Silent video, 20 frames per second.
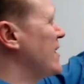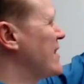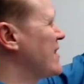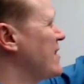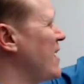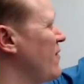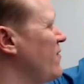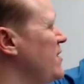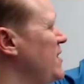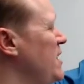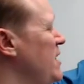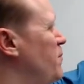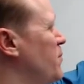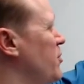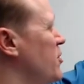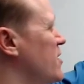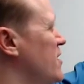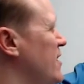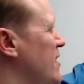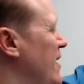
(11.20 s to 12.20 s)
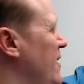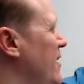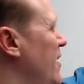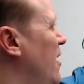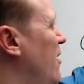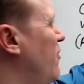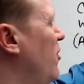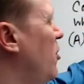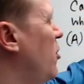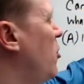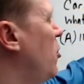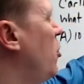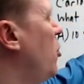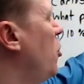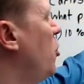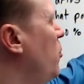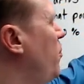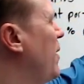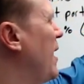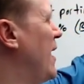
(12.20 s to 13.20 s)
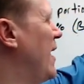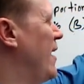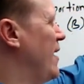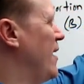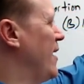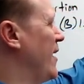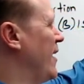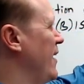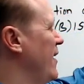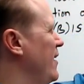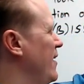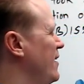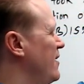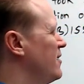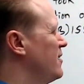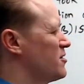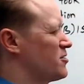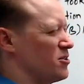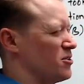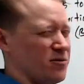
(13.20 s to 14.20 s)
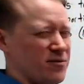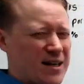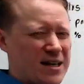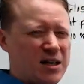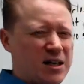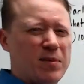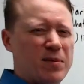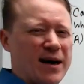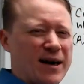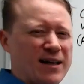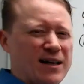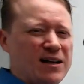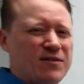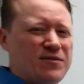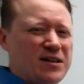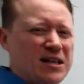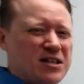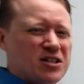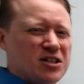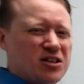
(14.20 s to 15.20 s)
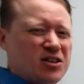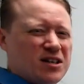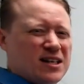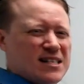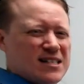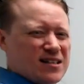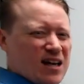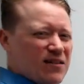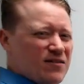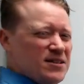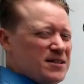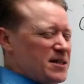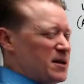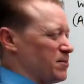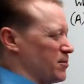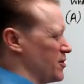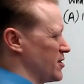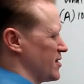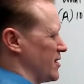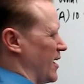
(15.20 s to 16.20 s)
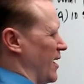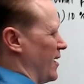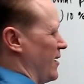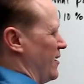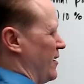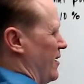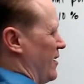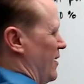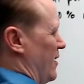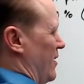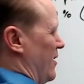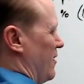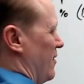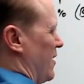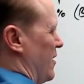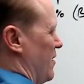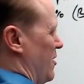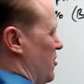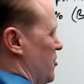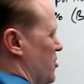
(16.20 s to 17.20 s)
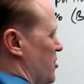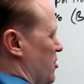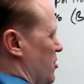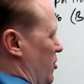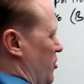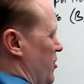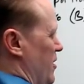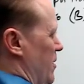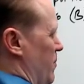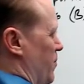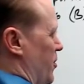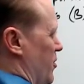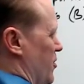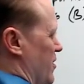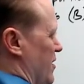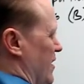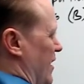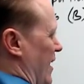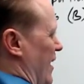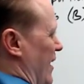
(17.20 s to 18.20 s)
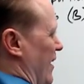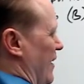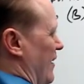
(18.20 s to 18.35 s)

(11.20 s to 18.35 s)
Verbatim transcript: 70% of a whole pie. So think about it. If he took 70%, then there's 30%